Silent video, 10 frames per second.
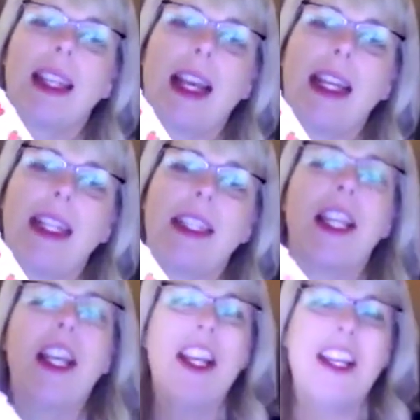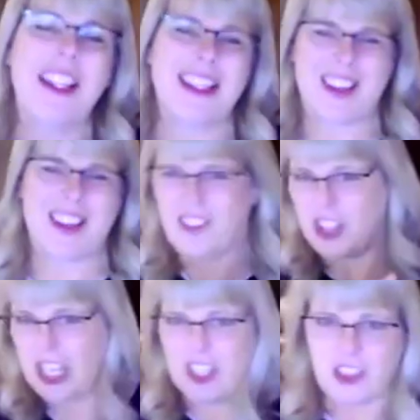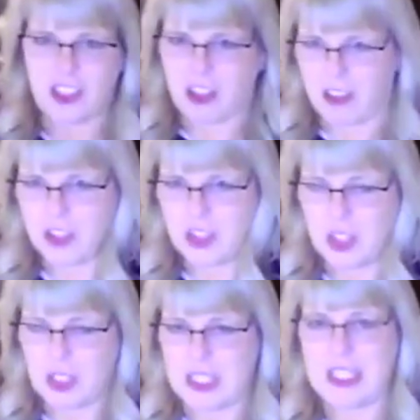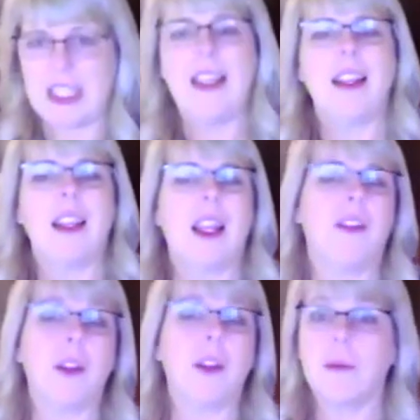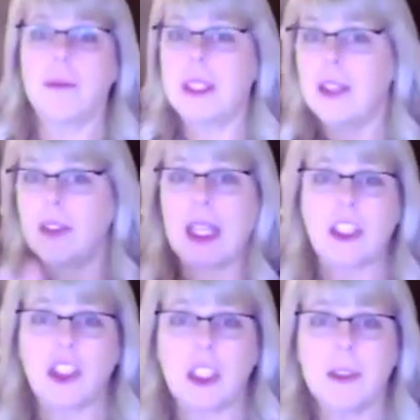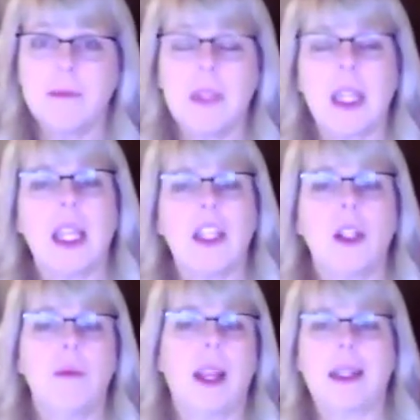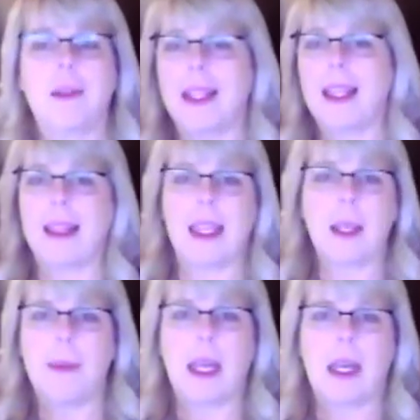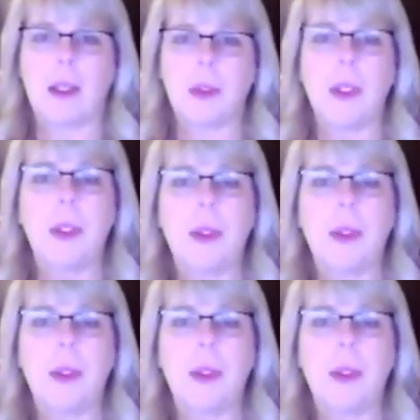9s for all the students. If you give a lecture, then you randomly think about,